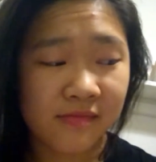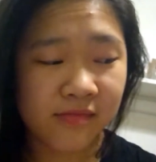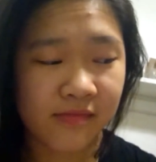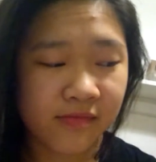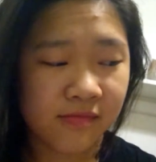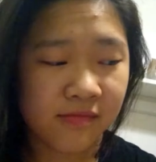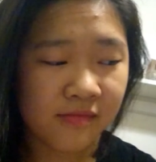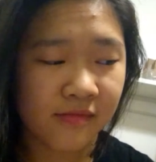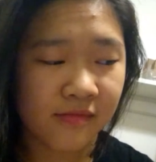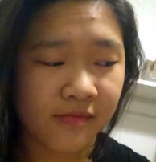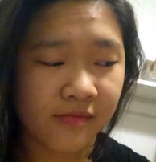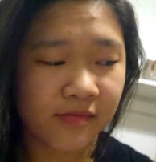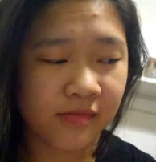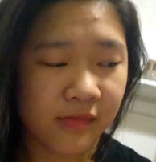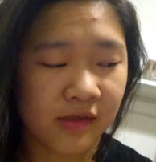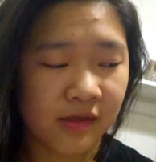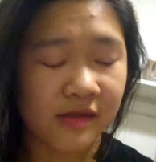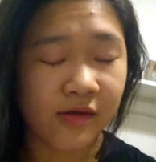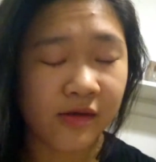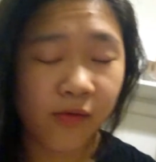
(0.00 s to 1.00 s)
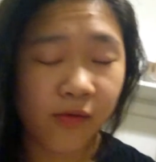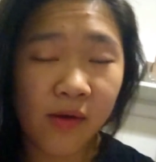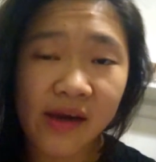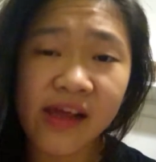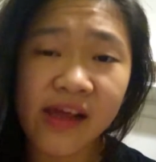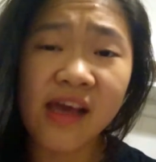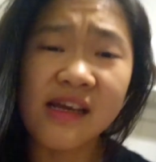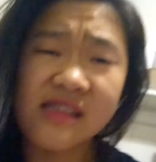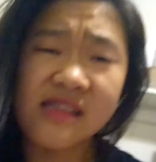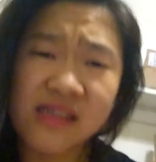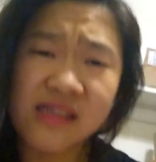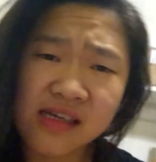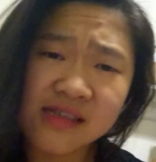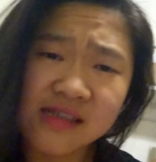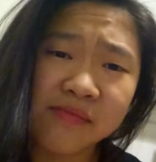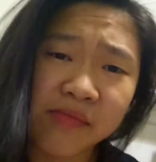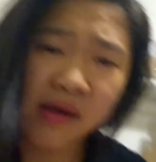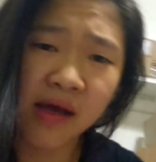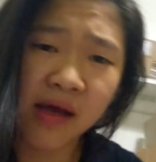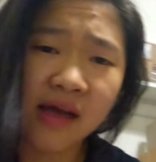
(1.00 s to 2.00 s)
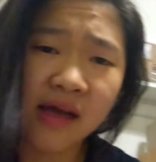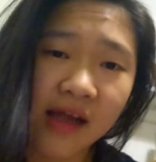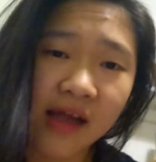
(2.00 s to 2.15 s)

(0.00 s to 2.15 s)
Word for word: Because I want to get six pack